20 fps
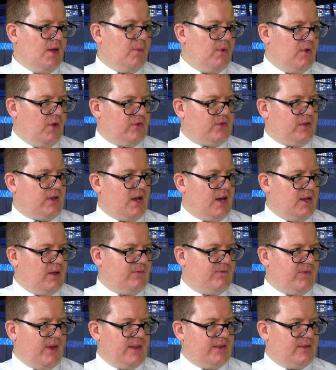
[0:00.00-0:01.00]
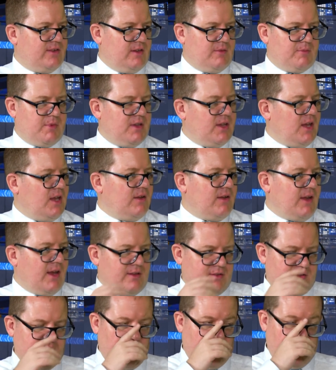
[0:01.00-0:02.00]
with lots of kind of fencing, but none of
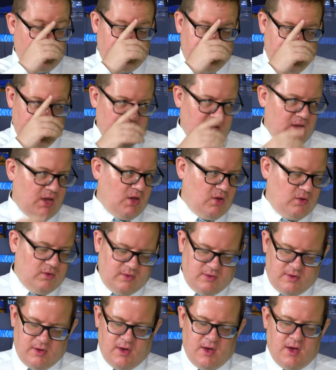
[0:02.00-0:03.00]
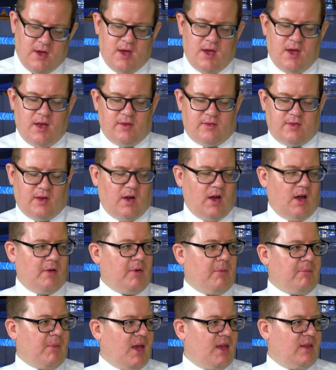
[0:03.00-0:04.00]
that site is being used. So I'm
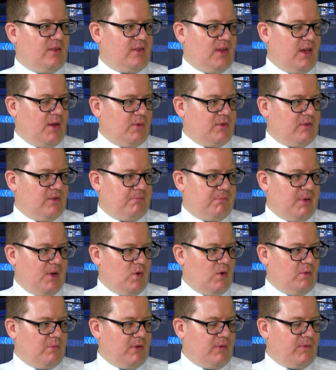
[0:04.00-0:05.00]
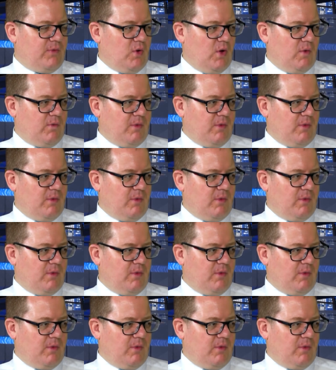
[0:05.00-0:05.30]
amazed that it wasn't built on before.